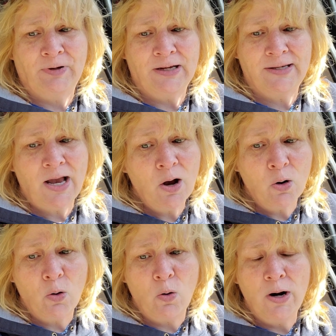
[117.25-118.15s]

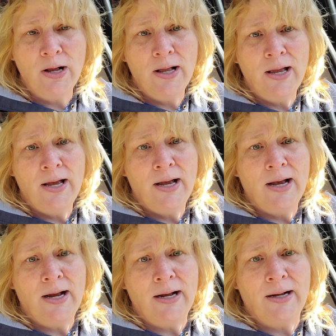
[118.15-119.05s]
So
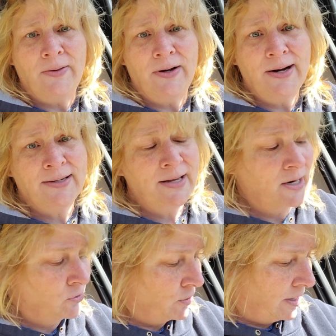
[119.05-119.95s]
the next thing
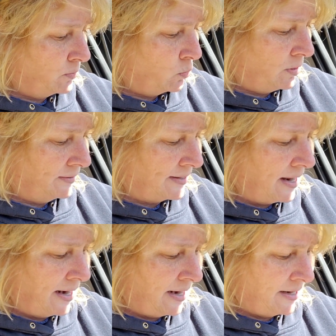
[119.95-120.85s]
I tried was I
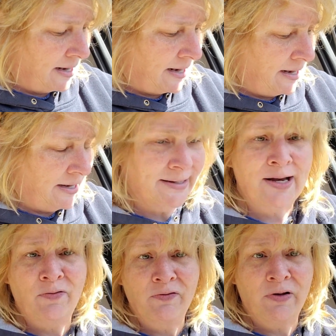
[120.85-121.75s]
had a
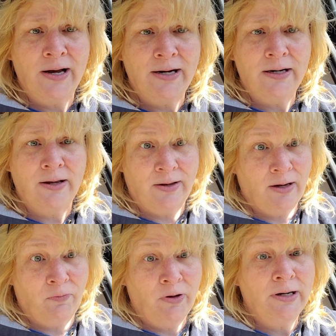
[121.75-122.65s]
self-inflating, a really